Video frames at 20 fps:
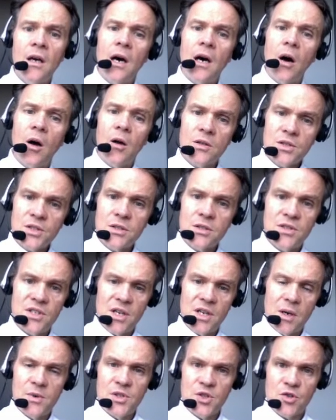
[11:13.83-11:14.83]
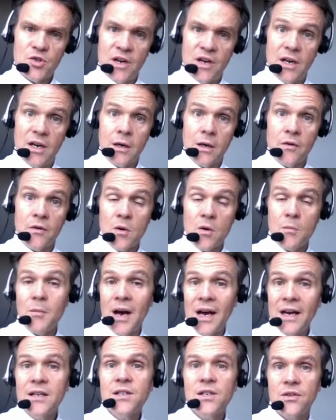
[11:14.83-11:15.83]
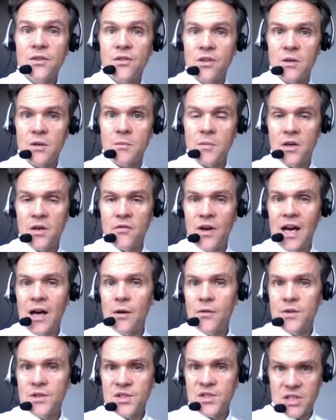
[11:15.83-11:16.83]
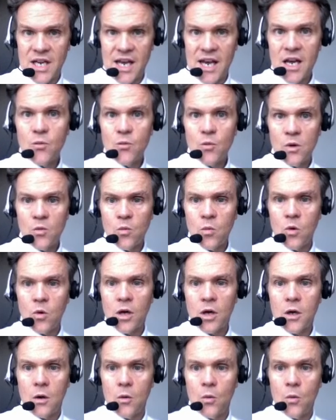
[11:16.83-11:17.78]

Also demonstrated and reminded them of how the scan would work